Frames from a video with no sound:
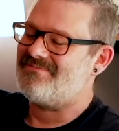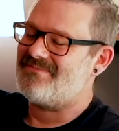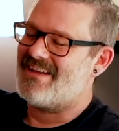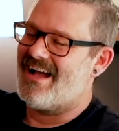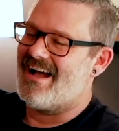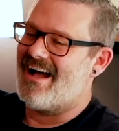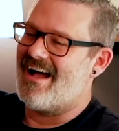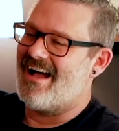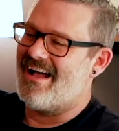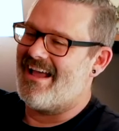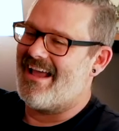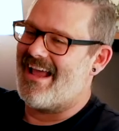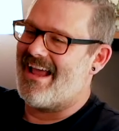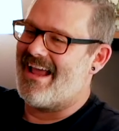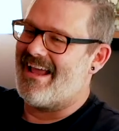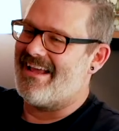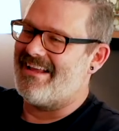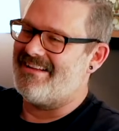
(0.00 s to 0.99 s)
Uh,
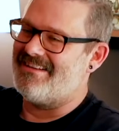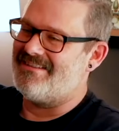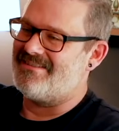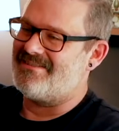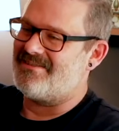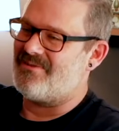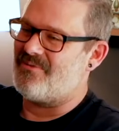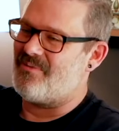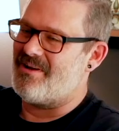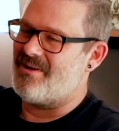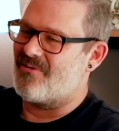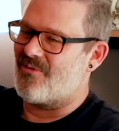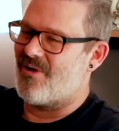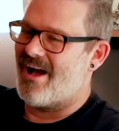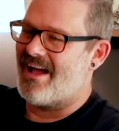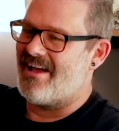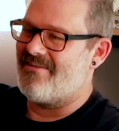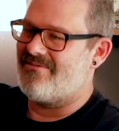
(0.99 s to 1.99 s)
and we
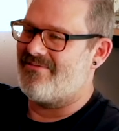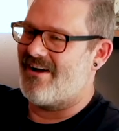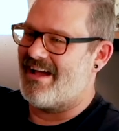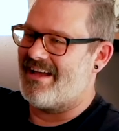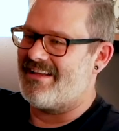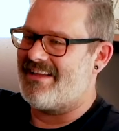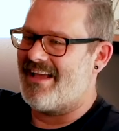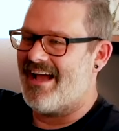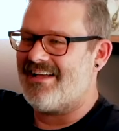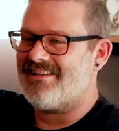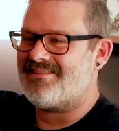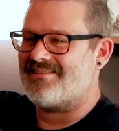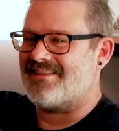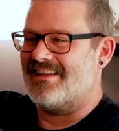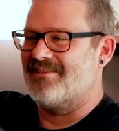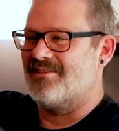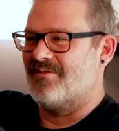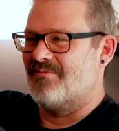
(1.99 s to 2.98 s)
arrive, I guess,
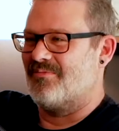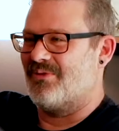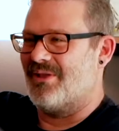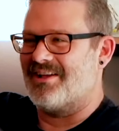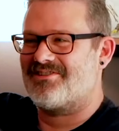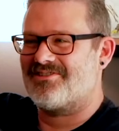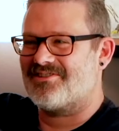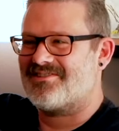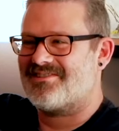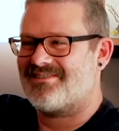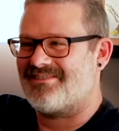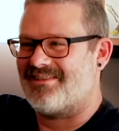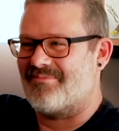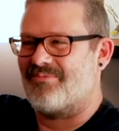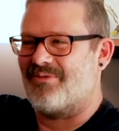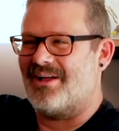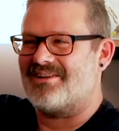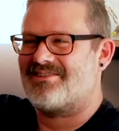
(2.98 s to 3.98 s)
in the pleasure the
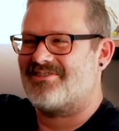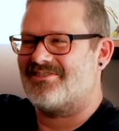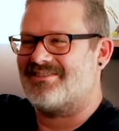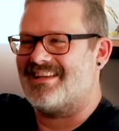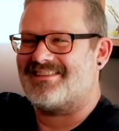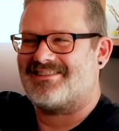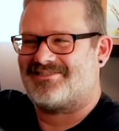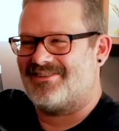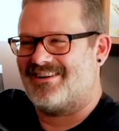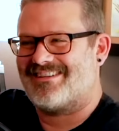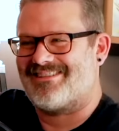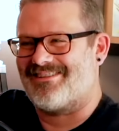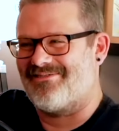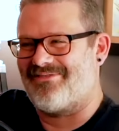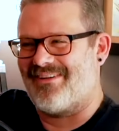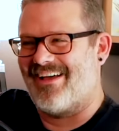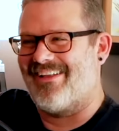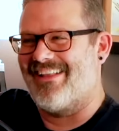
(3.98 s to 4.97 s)
pleasure district
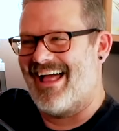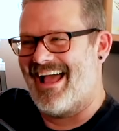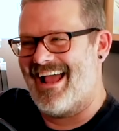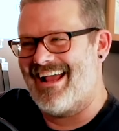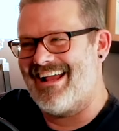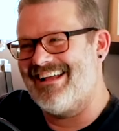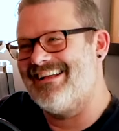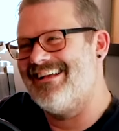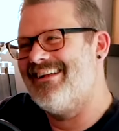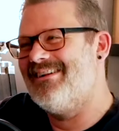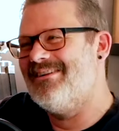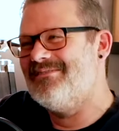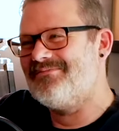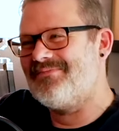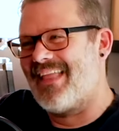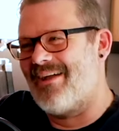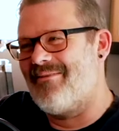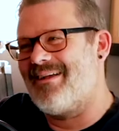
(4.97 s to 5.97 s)
of LA,
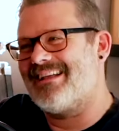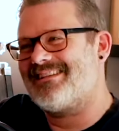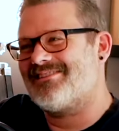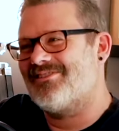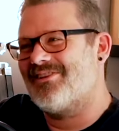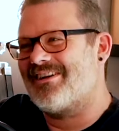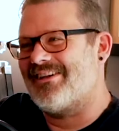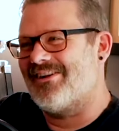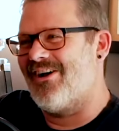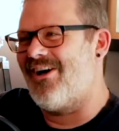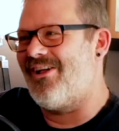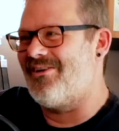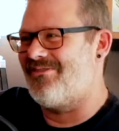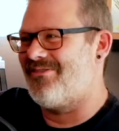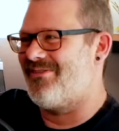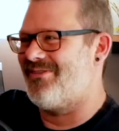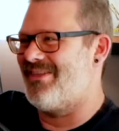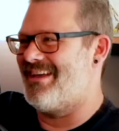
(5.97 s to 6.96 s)
and we get to look at all
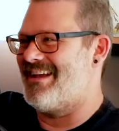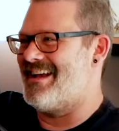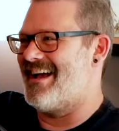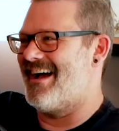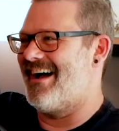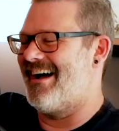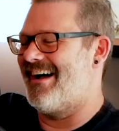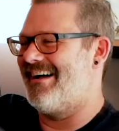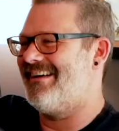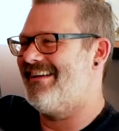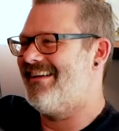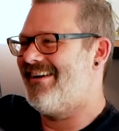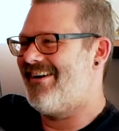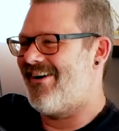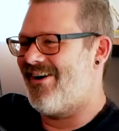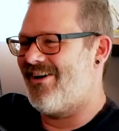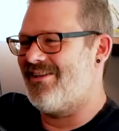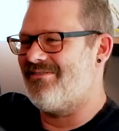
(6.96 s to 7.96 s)
of the uh,
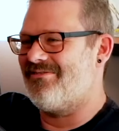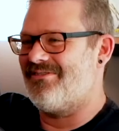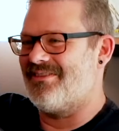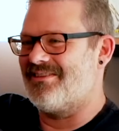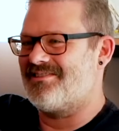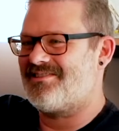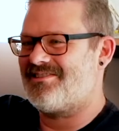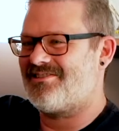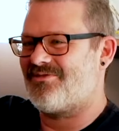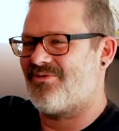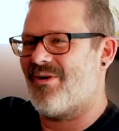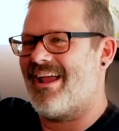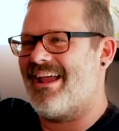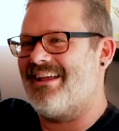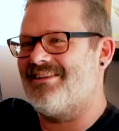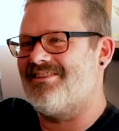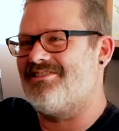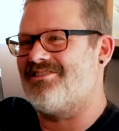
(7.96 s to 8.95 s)
all of the
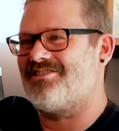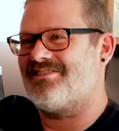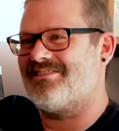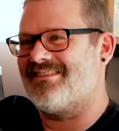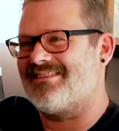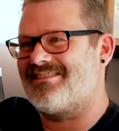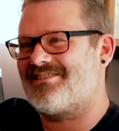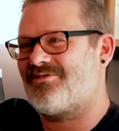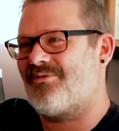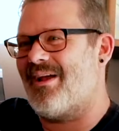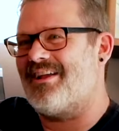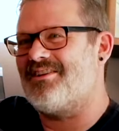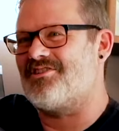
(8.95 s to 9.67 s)
strange the strange